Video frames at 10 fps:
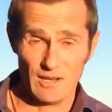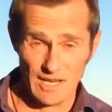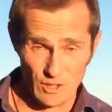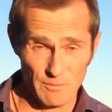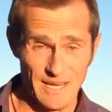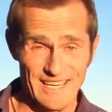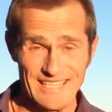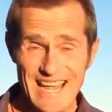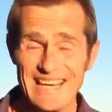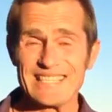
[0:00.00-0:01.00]
like you're being
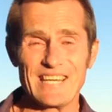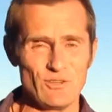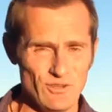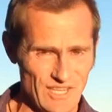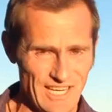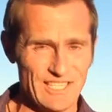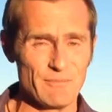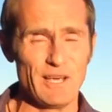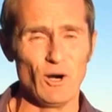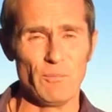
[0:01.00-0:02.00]
attacked and you need
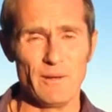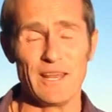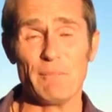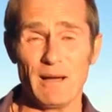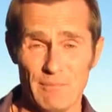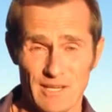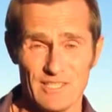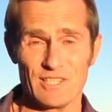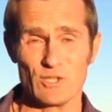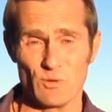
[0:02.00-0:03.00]
some help in a
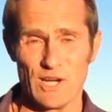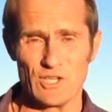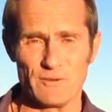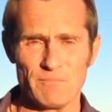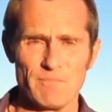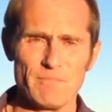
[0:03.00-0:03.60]
public situation.